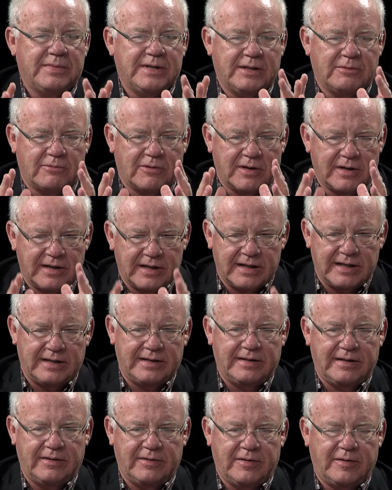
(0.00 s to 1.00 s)
We're going to
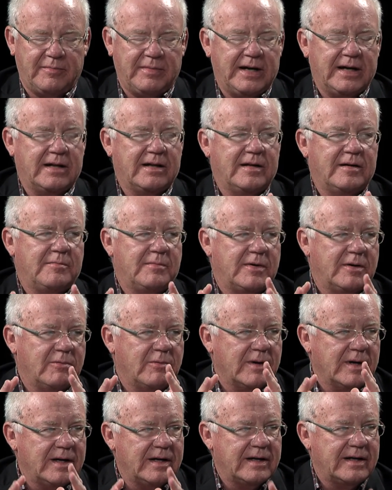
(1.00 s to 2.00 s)
continue to make lumber. We're
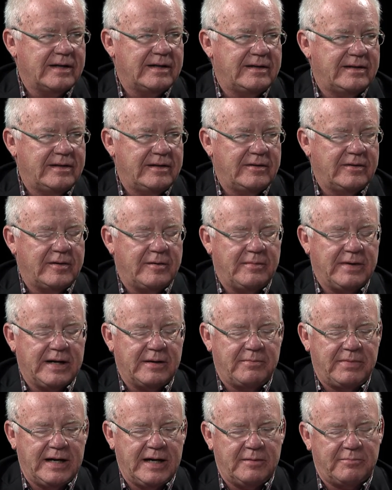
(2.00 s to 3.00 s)
going to continue to make
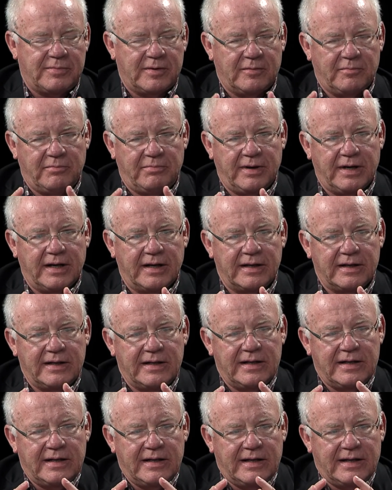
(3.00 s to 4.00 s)
paper. But
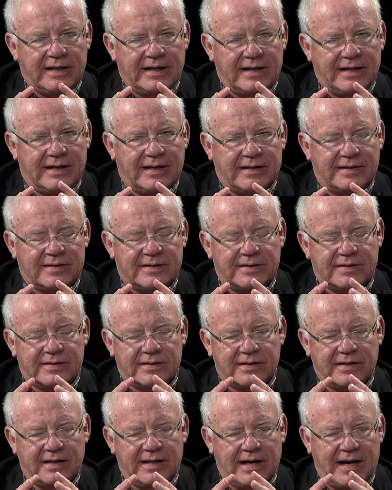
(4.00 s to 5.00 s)
it's
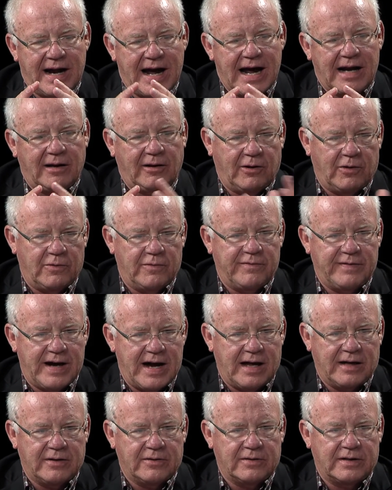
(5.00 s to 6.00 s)
not low
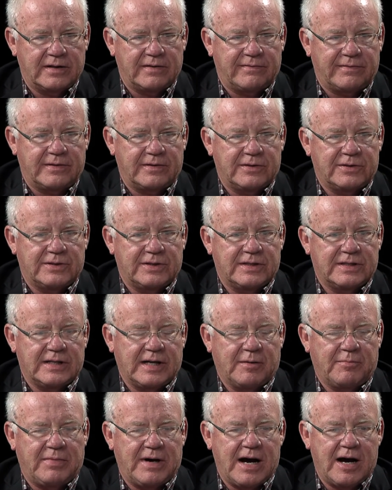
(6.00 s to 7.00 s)
value conversions like
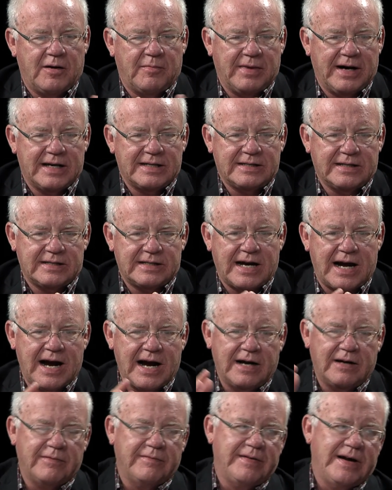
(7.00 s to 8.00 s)
biomass, it's
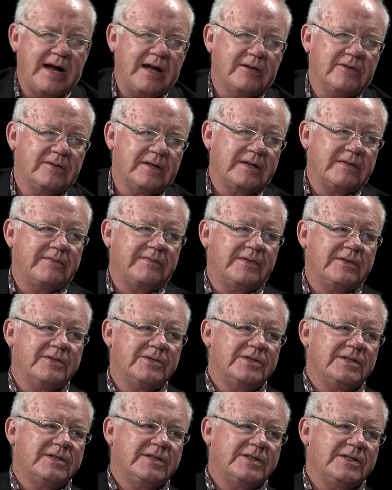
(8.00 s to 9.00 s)
higher value
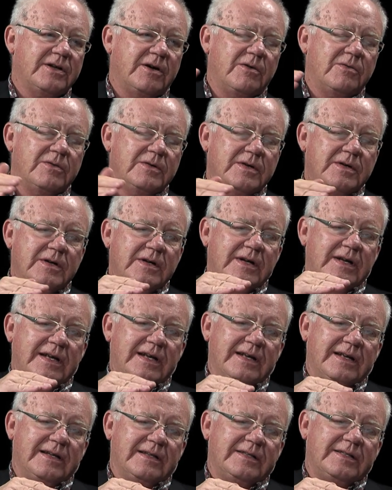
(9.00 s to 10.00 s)
conversions. So okay.
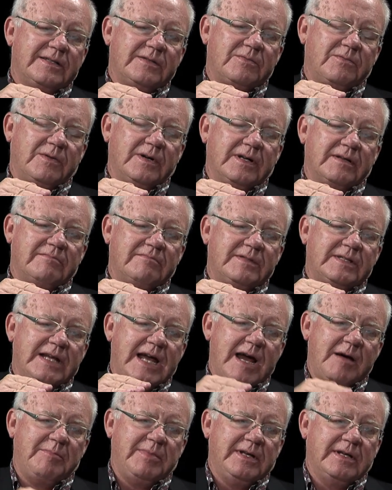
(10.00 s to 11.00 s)
it's what
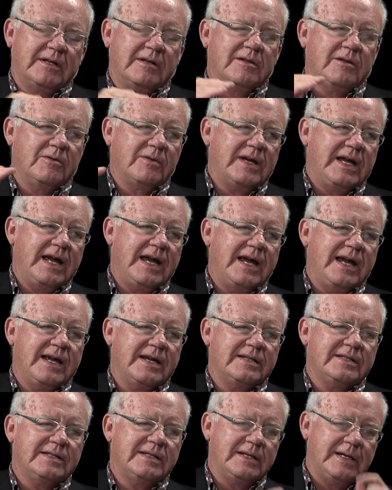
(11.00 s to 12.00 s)
Sappi and Cloquet
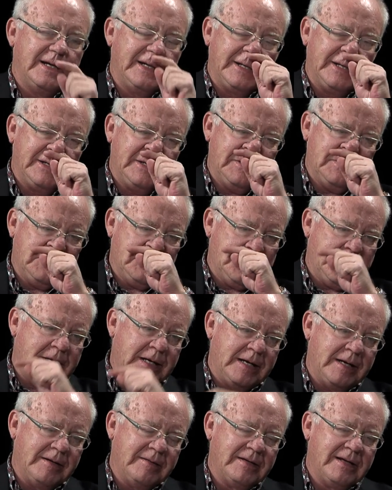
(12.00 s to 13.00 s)
has done to
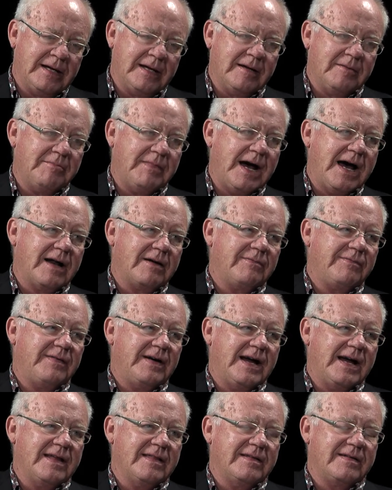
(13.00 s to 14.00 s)
uh, uh,
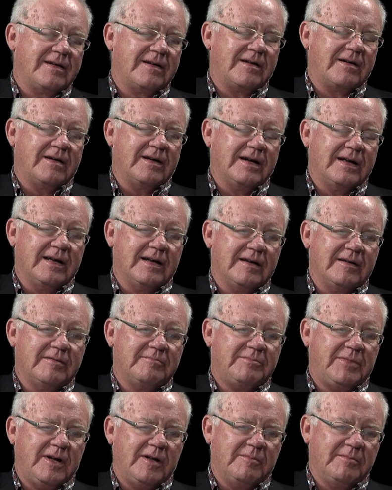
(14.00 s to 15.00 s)
modify their uh,
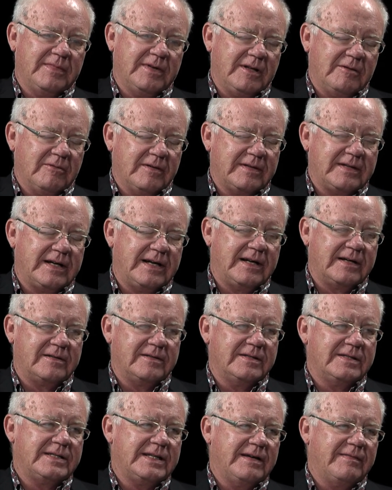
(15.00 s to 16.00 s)
pulp mill with a one
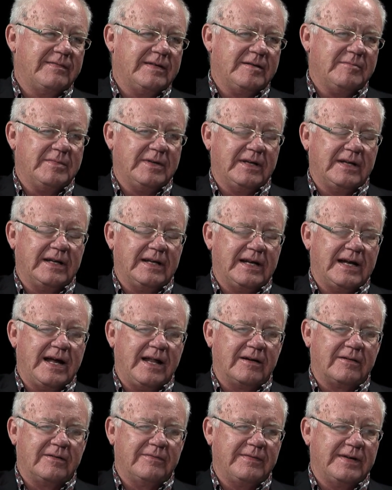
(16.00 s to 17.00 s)
hundred seventy million
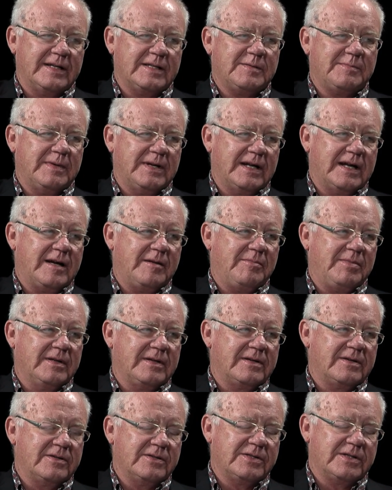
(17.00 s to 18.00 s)
dollar investment a couple of
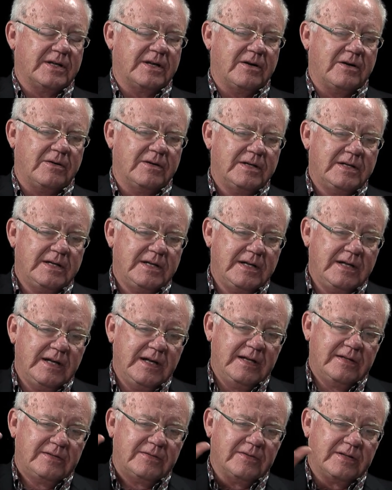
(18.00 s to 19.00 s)
years ago
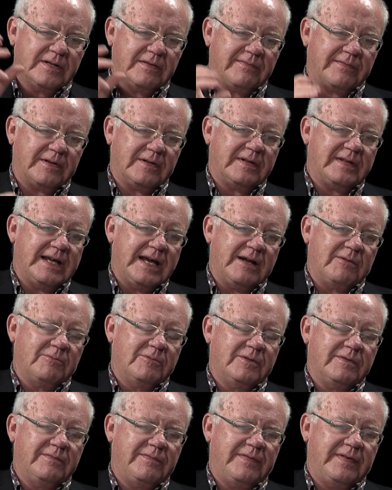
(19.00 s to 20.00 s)
to convert that
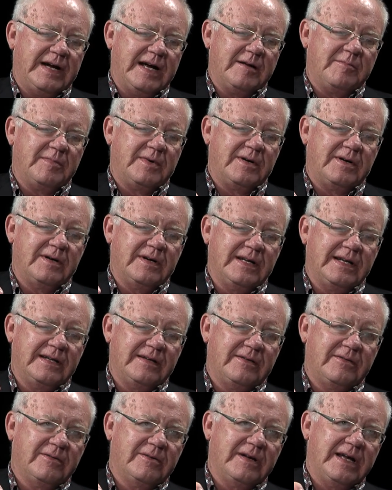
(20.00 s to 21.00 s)
wood fiber
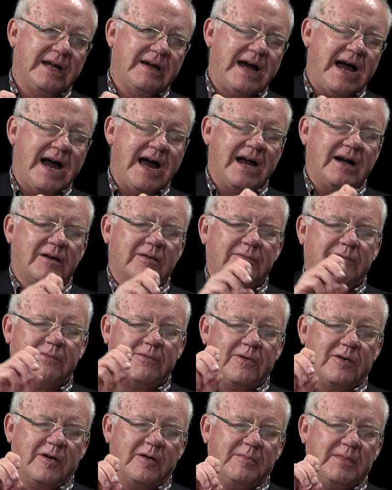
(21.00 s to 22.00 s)
into a higher
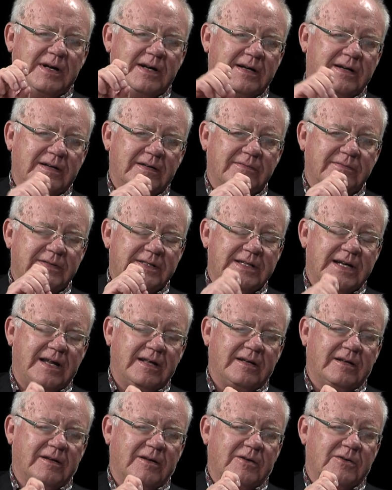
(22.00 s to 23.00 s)
form of
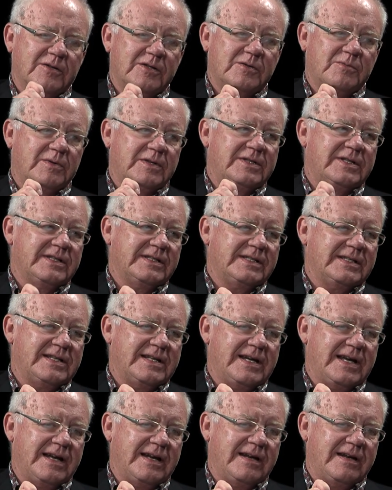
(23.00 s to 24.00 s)
cellulose, which is
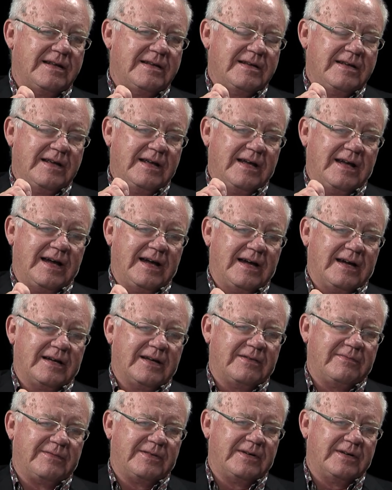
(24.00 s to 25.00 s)
then uh,
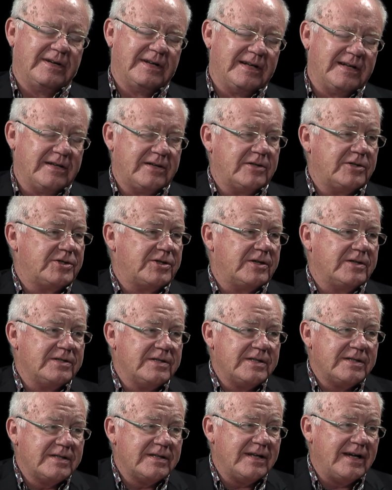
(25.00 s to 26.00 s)
converted into
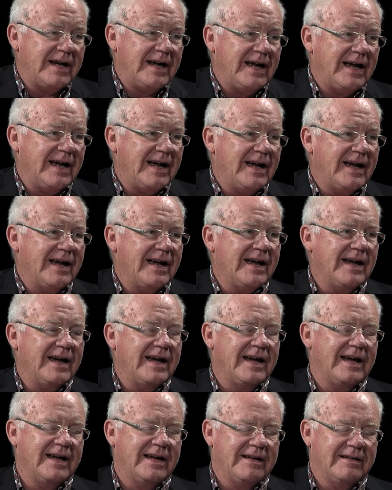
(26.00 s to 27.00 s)
shirts.
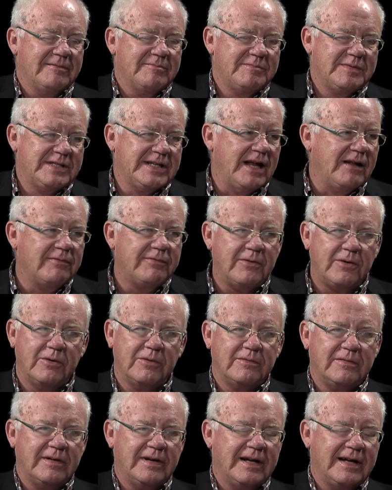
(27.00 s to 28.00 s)
Uh, oh, cell
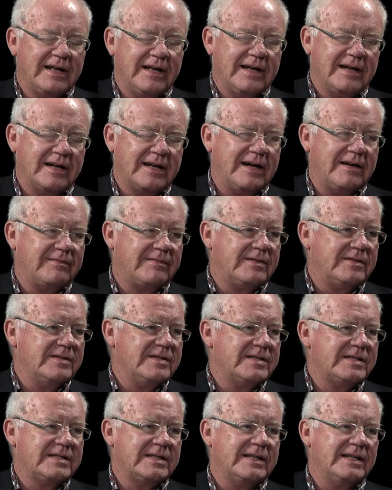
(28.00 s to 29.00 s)
phone uh,
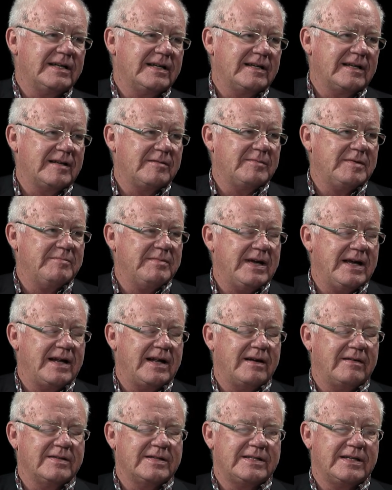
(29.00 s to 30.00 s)
covers uh, can be made out
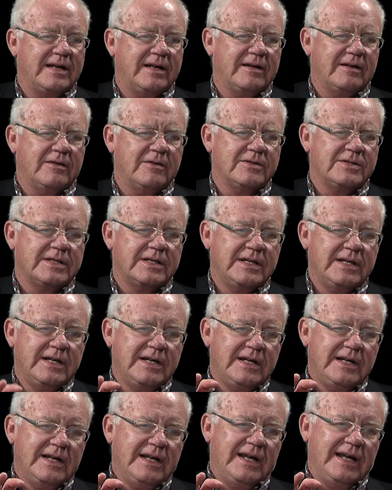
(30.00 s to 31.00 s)
of cellulose.
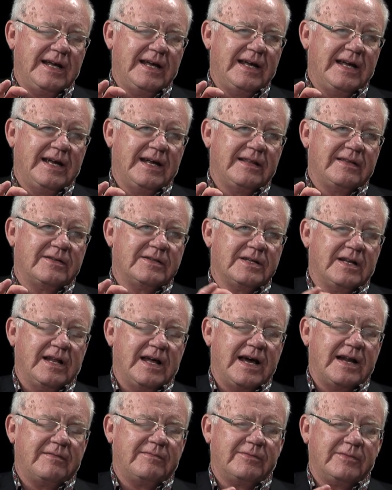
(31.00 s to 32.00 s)
And there's a lot
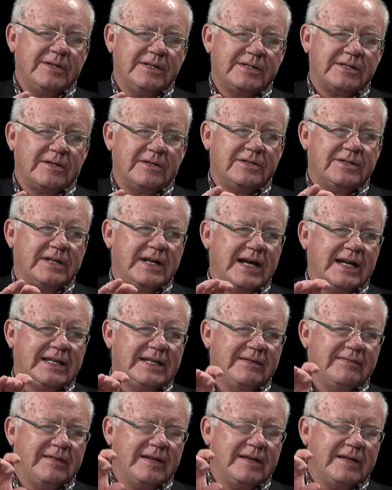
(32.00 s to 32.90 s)
of research and activity.